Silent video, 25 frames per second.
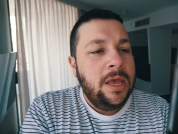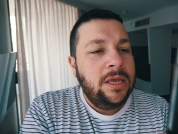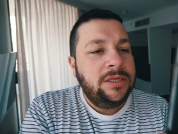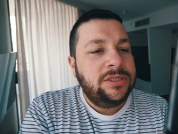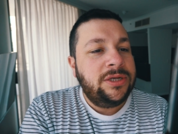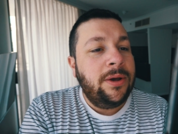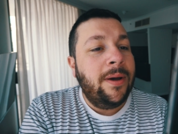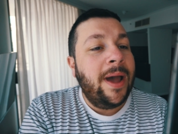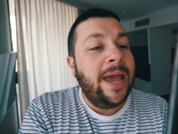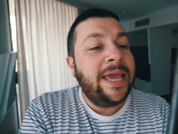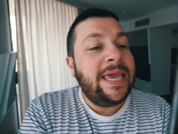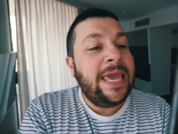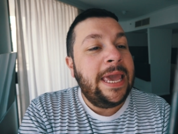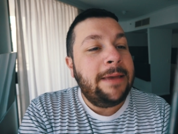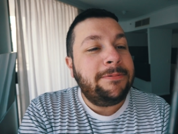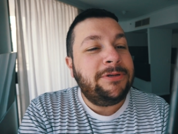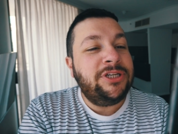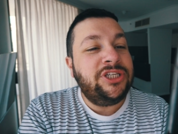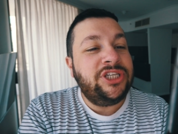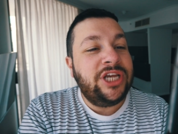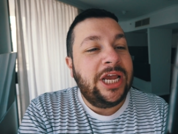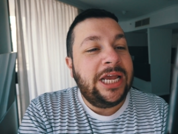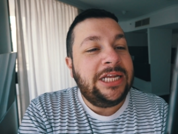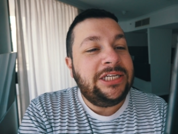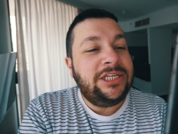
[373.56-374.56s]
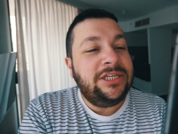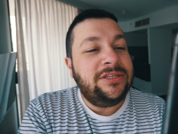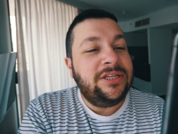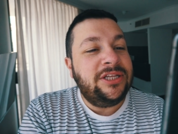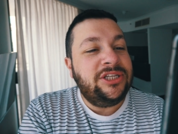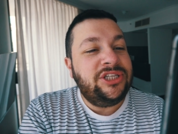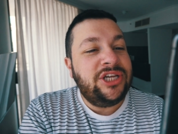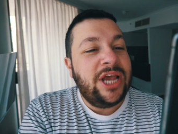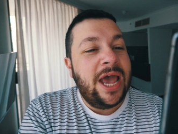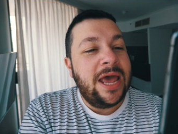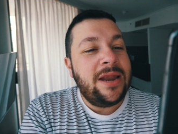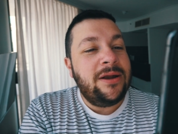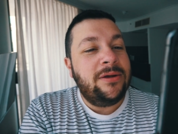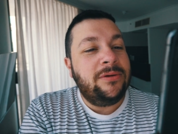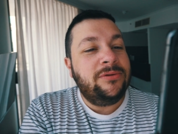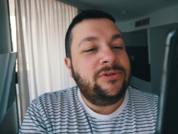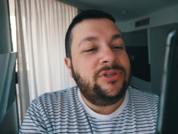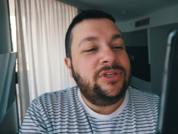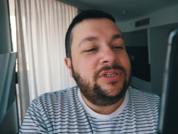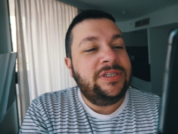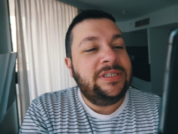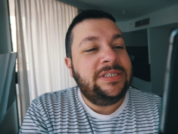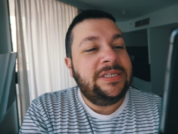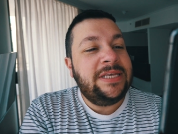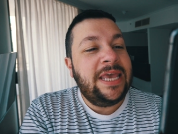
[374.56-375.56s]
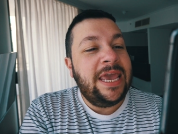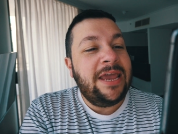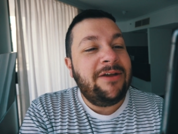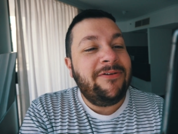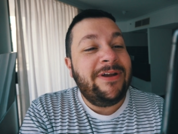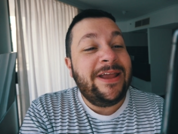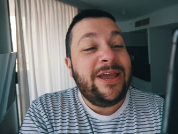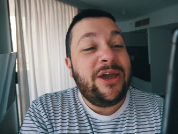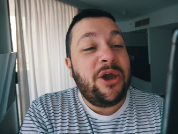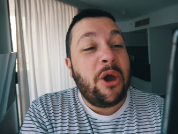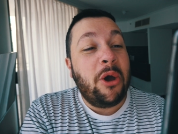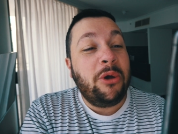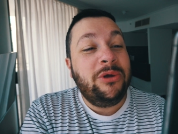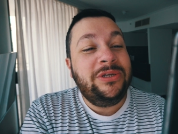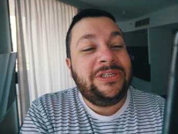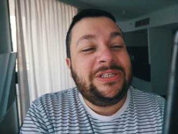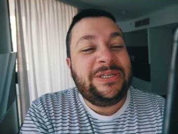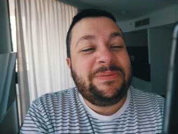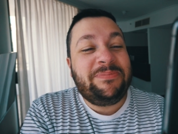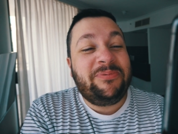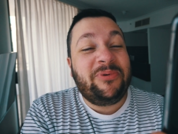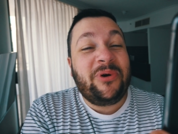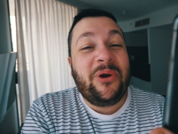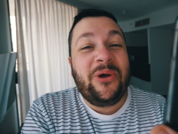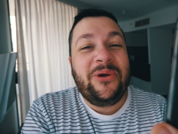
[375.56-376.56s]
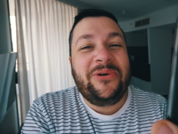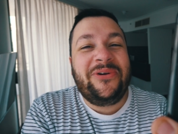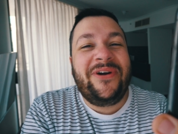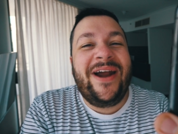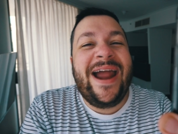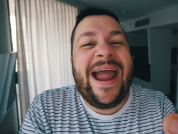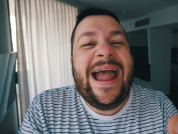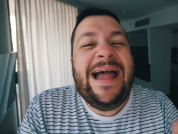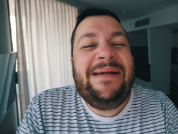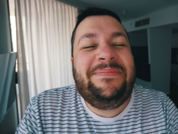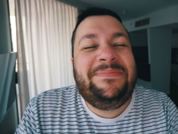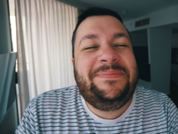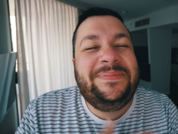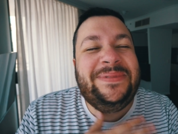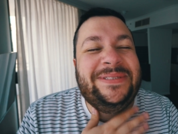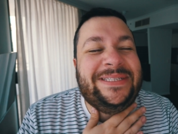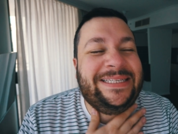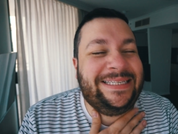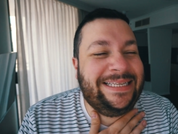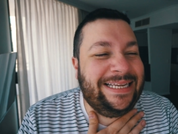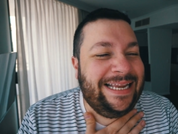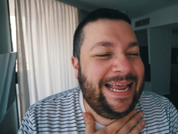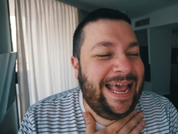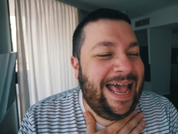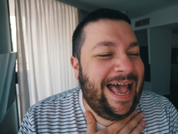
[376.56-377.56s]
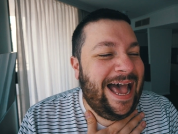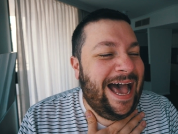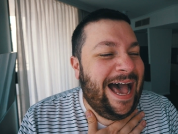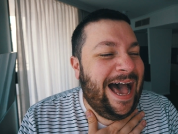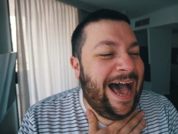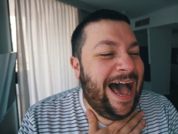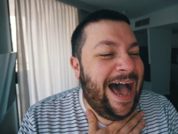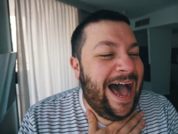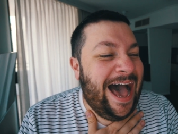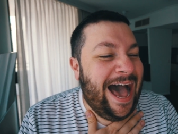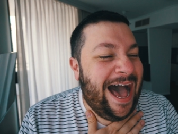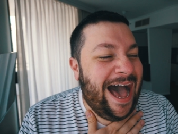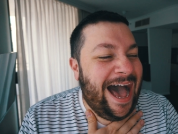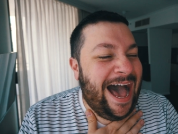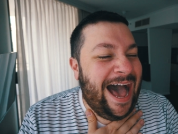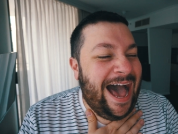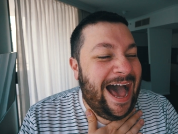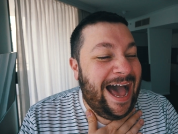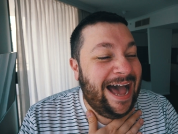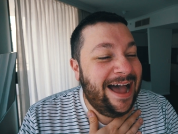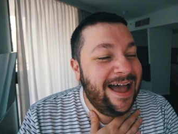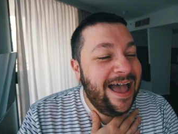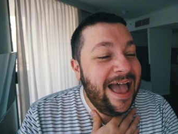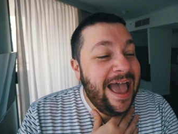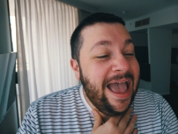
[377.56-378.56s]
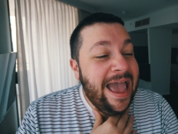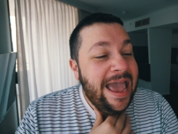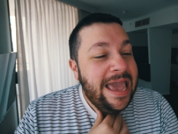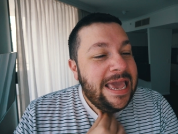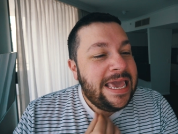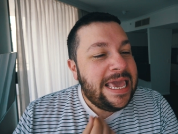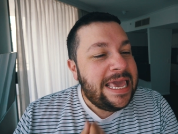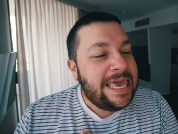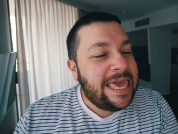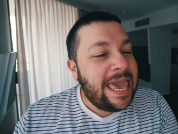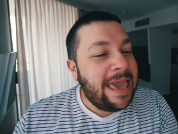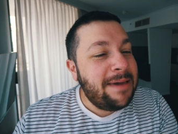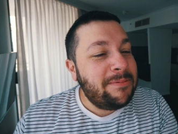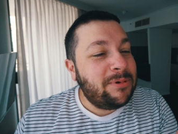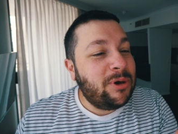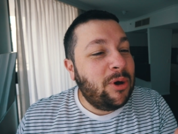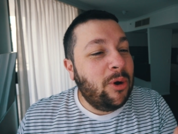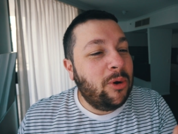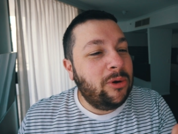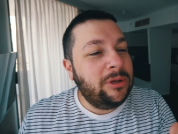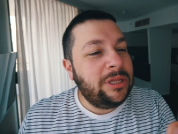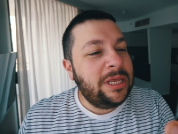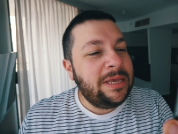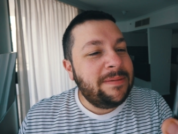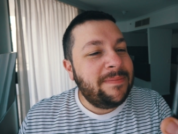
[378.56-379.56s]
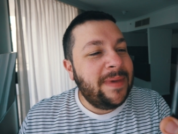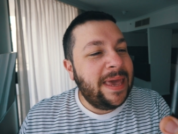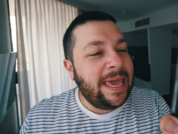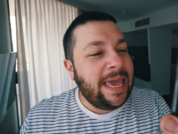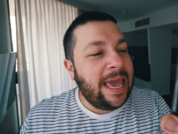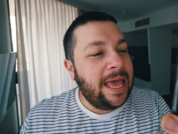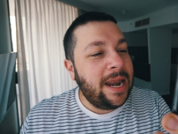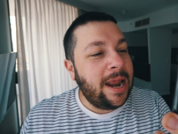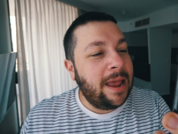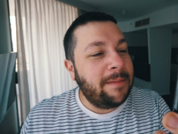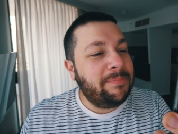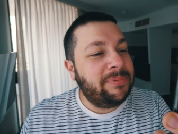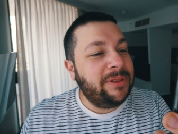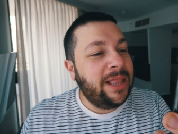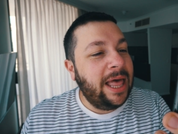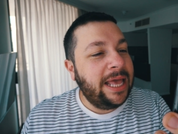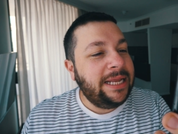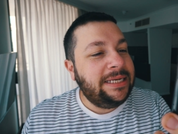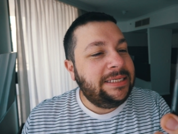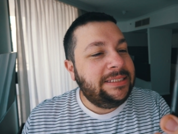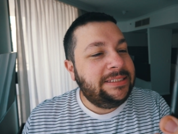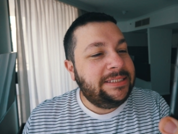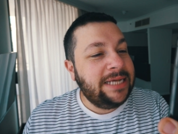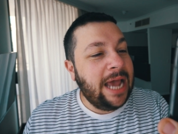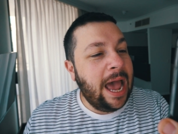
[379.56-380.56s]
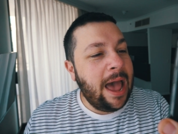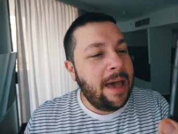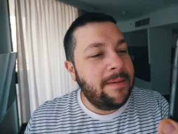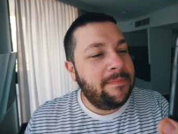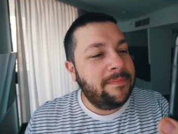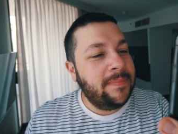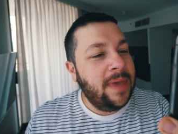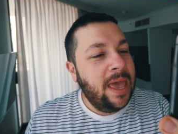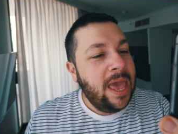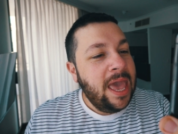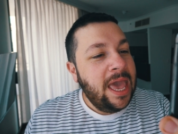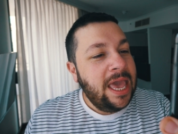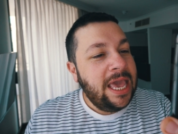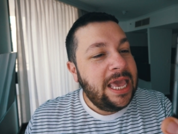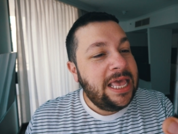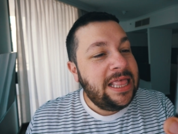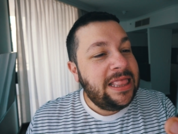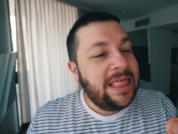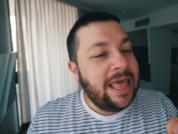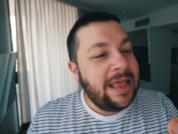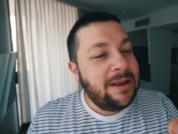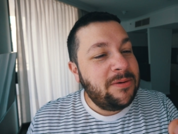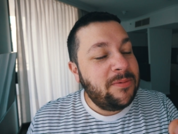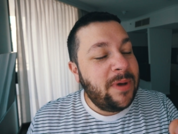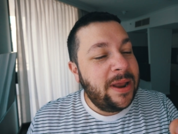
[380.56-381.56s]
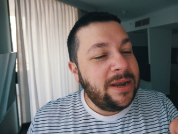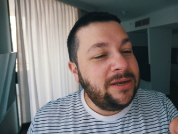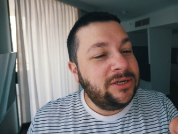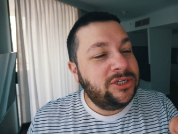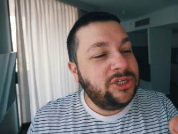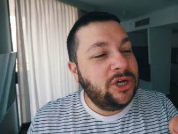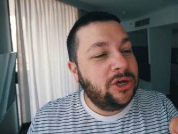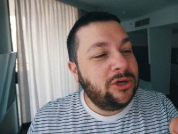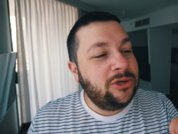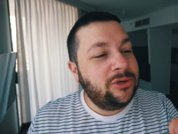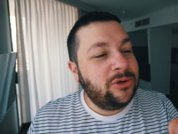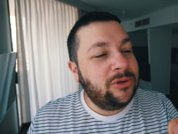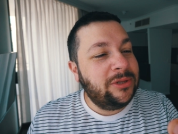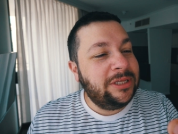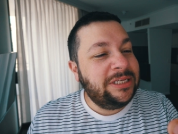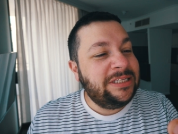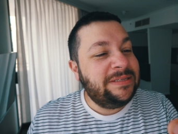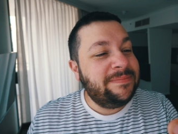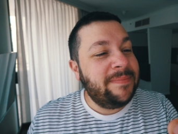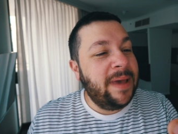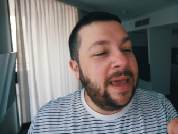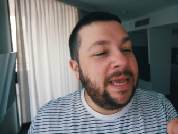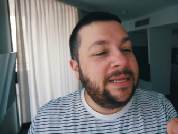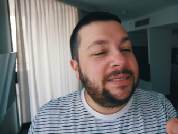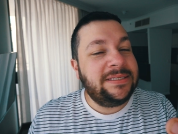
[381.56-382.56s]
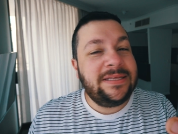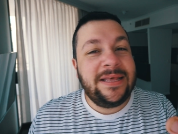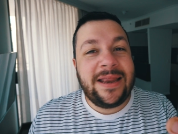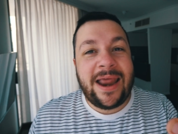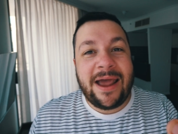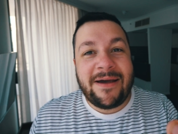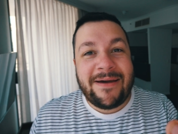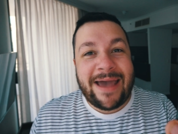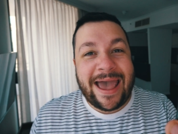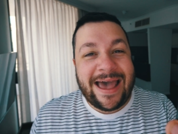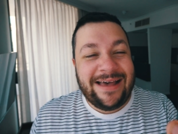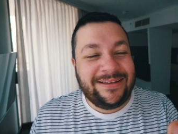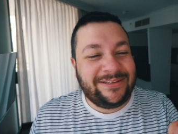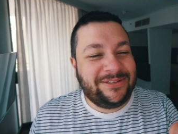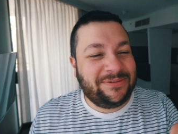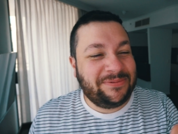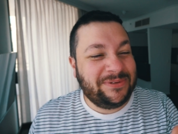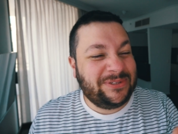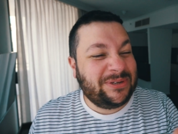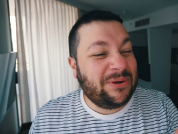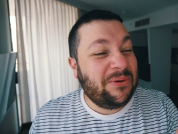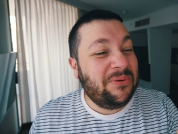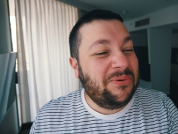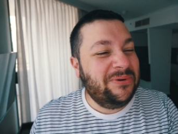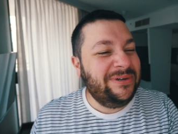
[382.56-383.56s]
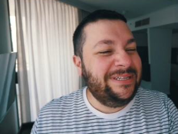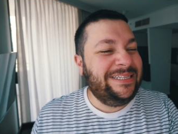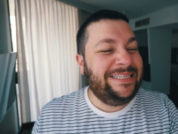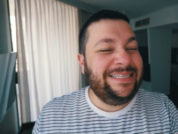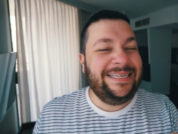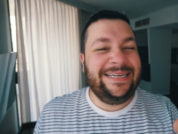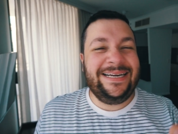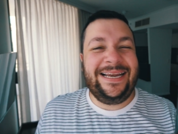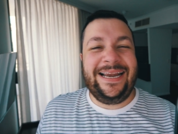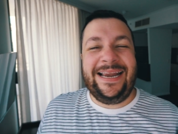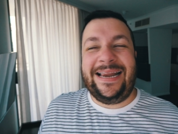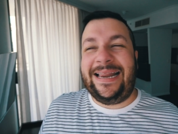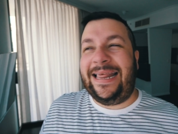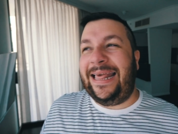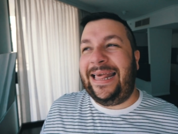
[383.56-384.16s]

So I kept changing the channel to scary ghost programs. He kept calling me and I played dumb. He then went and told all his mates that our house was haunted.